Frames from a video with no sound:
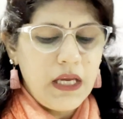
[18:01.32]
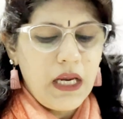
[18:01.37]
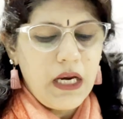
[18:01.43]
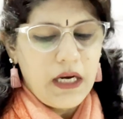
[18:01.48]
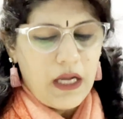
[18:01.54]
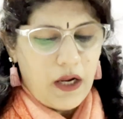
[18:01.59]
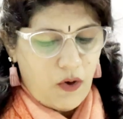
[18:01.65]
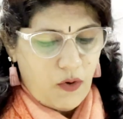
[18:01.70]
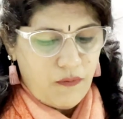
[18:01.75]
D
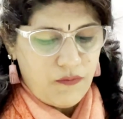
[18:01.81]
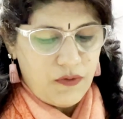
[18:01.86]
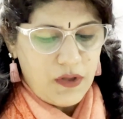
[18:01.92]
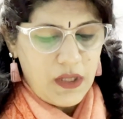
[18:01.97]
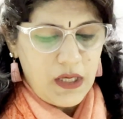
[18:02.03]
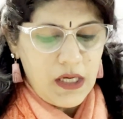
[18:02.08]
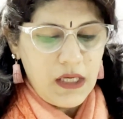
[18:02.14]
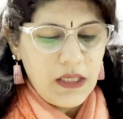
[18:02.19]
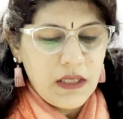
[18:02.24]
none of
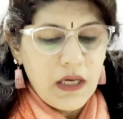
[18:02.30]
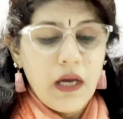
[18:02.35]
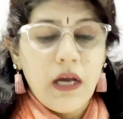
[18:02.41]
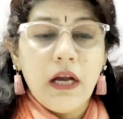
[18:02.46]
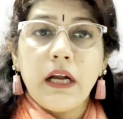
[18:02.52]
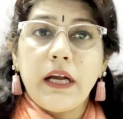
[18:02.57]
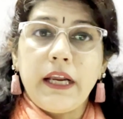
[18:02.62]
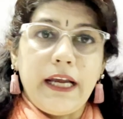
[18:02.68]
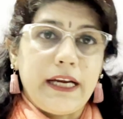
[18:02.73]
these.
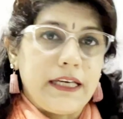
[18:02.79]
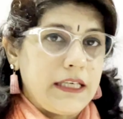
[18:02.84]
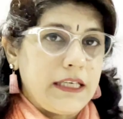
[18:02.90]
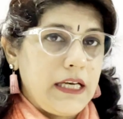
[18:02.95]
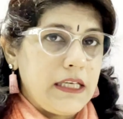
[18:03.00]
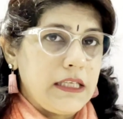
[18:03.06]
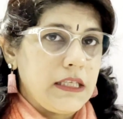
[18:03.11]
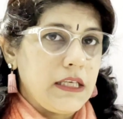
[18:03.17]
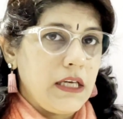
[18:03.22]
Correct
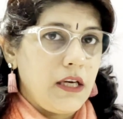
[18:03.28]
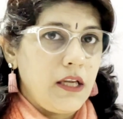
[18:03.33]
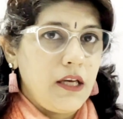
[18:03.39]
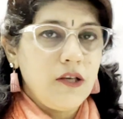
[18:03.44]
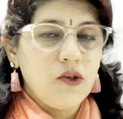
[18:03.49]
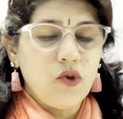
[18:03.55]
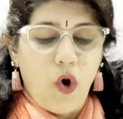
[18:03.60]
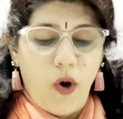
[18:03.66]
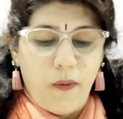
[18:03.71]
answer
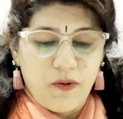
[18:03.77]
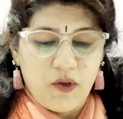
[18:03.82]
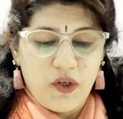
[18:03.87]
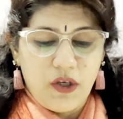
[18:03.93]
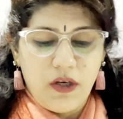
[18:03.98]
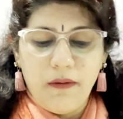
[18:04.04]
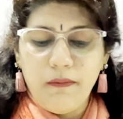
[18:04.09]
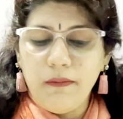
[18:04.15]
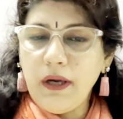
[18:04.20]
is
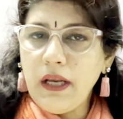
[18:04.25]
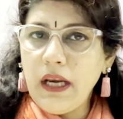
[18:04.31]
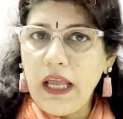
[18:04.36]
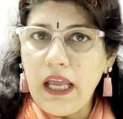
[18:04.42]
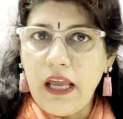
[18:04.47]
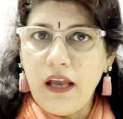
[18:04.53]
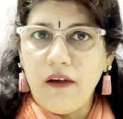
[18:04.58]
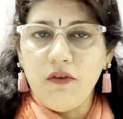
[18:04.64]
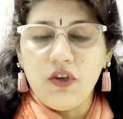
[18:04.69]
option number
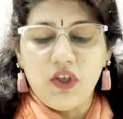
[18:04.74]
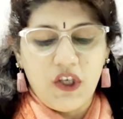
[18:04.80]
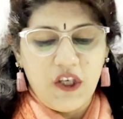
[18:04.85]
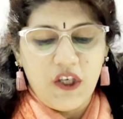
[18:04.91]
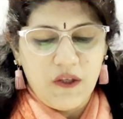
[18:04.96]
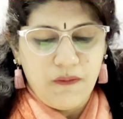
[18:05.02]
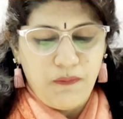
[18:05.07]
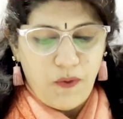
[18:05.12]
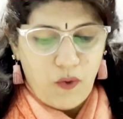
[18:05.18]
A, which
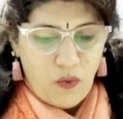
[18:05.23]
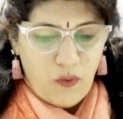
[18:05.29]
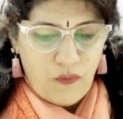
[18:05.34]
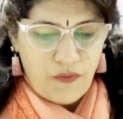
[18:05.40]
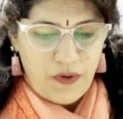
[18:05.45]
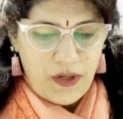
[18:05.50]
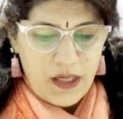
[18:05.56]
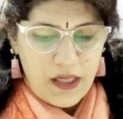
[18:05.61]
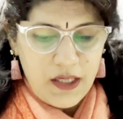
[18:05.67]
is
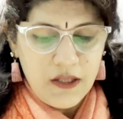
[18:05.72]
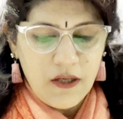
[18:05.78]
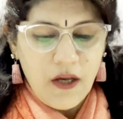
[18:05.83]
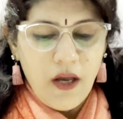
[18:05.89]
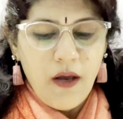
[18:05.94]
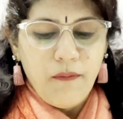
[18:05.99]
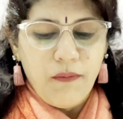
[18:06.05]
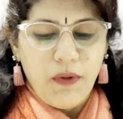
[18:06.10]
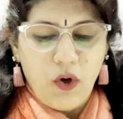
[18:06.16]
prophase,
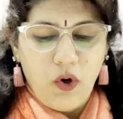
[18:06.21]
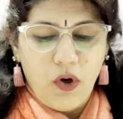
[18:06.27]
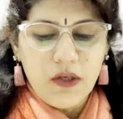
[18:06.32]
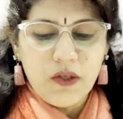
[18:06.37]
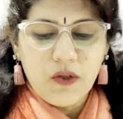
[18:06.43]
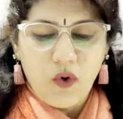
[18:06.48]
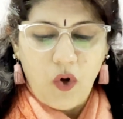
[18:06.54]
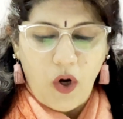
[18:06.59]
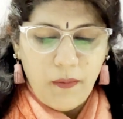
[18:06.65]

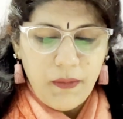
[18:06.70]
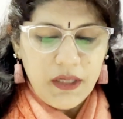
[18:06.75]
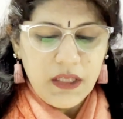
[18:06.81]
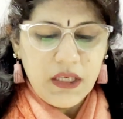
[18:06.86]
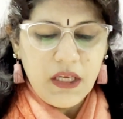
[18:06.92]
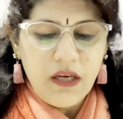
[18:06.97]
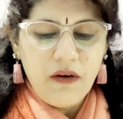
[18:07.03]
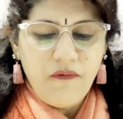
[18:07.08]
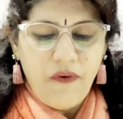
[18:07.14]
because
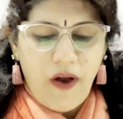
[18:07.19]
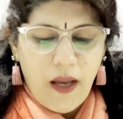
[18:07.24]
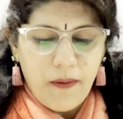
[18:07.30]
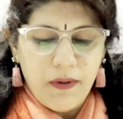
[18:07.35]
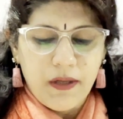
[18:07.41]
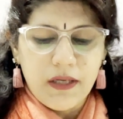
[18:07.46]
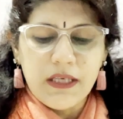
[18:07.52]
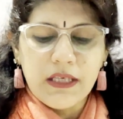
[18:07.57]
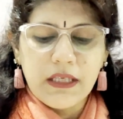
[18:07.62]
chromatin
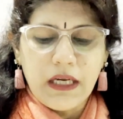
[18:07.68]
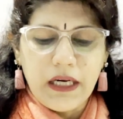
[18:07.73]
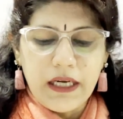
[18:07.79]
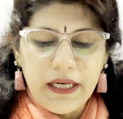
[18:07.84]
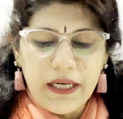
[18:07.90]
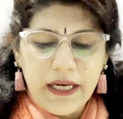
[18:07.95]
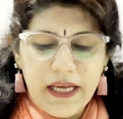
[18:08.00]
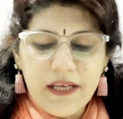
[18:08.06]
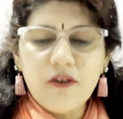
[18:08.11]
fiber is
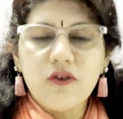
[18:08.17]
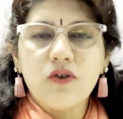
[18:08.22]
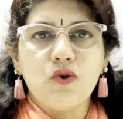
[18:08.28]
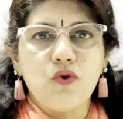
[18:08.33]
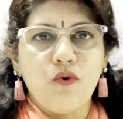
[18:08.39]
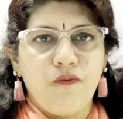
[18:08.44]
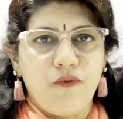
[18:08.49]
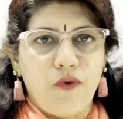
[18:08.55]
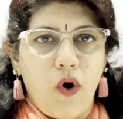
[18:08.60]
condensed
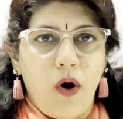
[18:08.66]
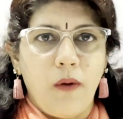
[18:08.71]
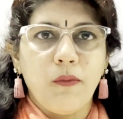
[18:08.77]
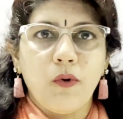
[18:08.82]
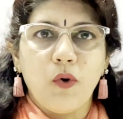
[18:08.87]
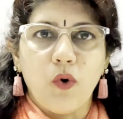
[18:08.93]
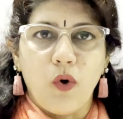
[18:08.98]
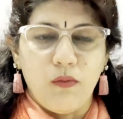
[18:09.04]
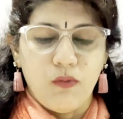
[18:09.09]
to
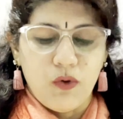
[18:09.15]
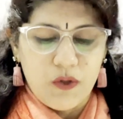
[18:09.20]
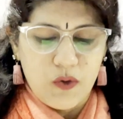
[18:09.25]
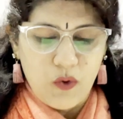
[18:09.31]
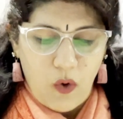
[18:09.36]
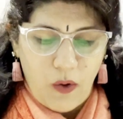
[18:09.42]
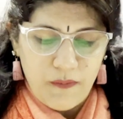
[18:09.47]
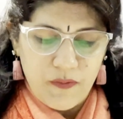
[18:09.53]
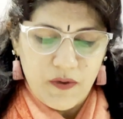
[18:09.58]
form
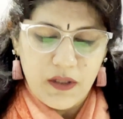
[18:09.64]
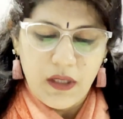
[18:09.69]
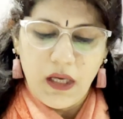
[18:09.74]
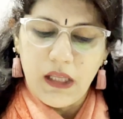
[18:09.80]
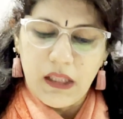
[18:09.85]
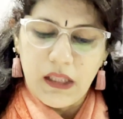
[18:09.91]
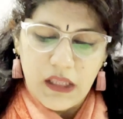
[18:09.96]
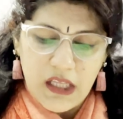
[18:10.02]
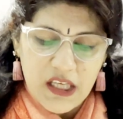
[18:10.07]
chromosomes
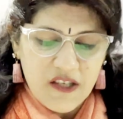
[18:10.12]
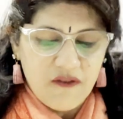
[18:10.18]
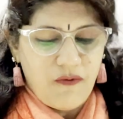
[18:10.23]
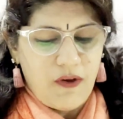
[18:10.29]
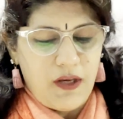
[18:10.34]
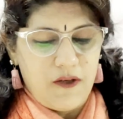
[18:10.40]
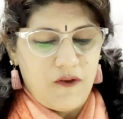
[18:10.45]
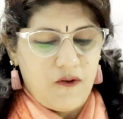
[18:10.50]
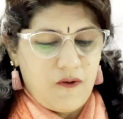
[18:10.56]
in this
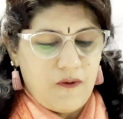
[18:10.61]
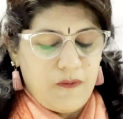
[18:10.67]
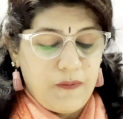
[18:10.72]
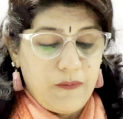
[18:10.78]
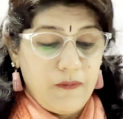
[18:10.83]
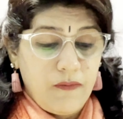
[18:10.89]
phase.